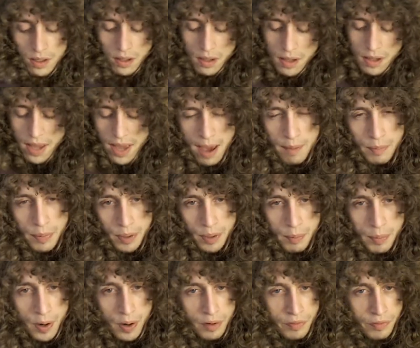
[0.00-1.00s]
Epic
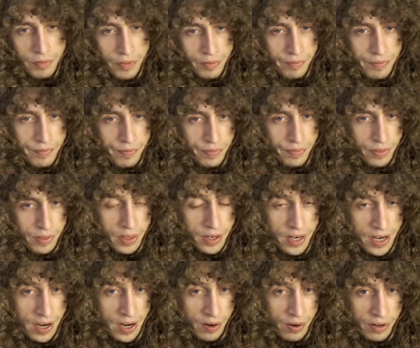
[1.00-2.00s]
part of the
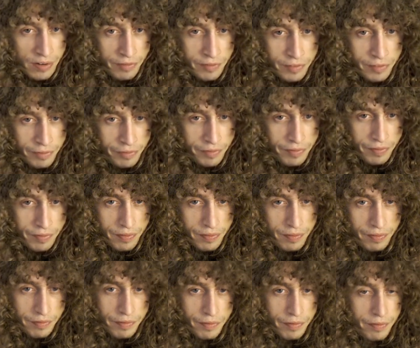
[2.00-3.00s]
narrative of
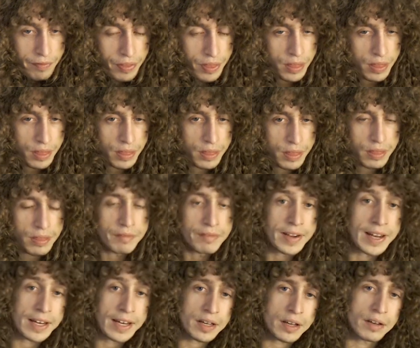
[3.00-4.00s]

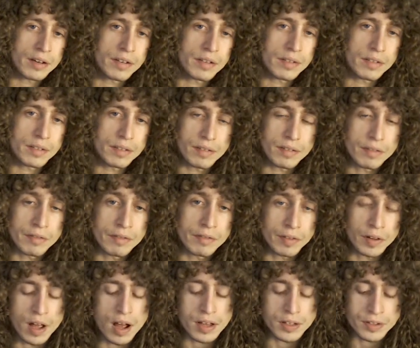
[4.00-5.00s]
Vedic
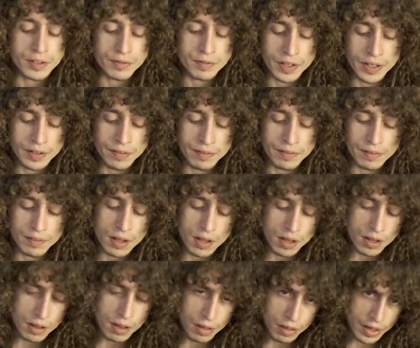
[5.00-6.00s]
philosophy
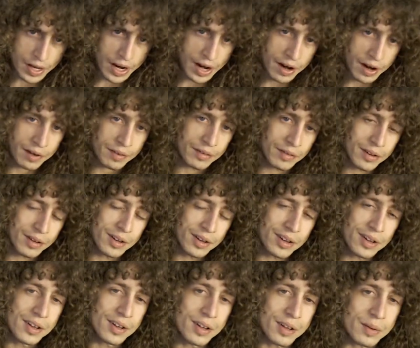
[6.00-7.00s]
there,
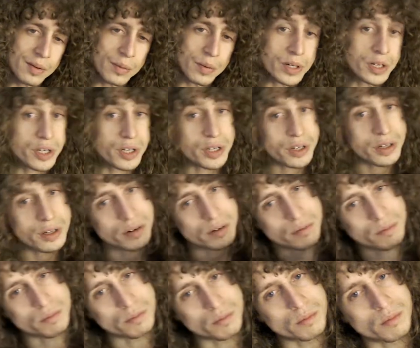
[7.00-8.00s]
which
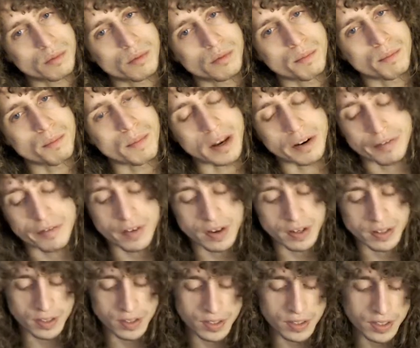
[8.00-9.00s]

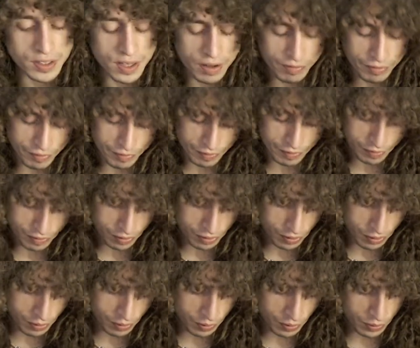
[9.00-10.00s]
manifests itself
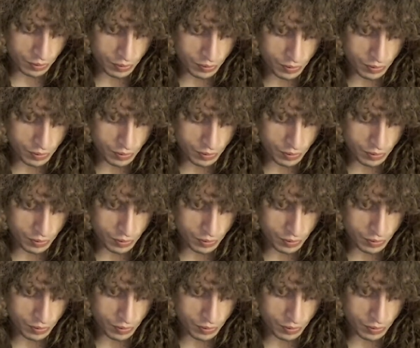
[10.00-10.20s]
through